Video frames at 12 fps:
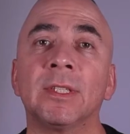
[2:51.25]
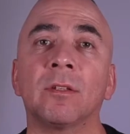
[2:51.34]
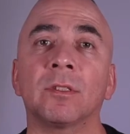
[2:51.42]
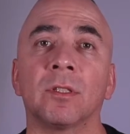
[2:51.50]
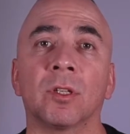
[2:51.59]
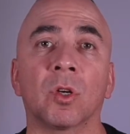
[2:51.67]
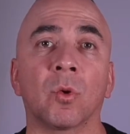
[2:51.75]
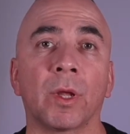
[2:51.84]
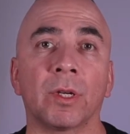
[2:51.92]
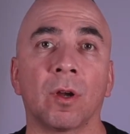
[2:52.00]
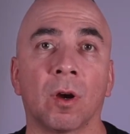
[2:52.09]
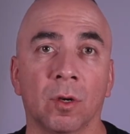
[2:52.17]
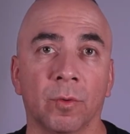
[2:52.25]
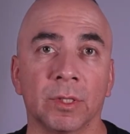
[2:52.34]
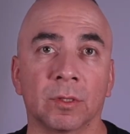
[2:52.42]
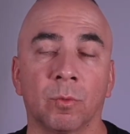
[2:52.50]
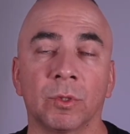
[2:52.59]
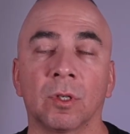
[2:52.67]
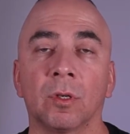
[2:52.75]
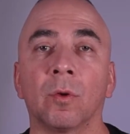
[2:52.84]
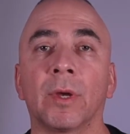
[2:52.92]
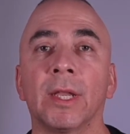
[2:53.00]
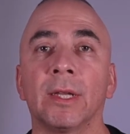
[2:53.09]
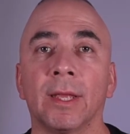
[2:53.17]
sounds in the carotid arteries, which are
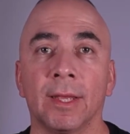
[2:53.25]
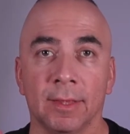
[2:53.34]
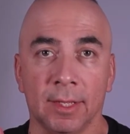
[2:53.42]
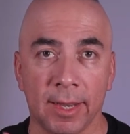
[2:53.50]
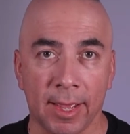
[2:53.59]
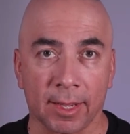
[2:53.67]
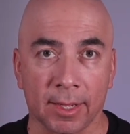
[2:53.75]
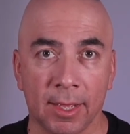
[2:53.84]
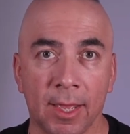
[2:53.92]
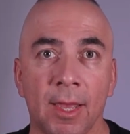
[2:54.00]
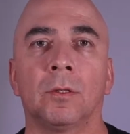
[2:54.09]
located in the neck.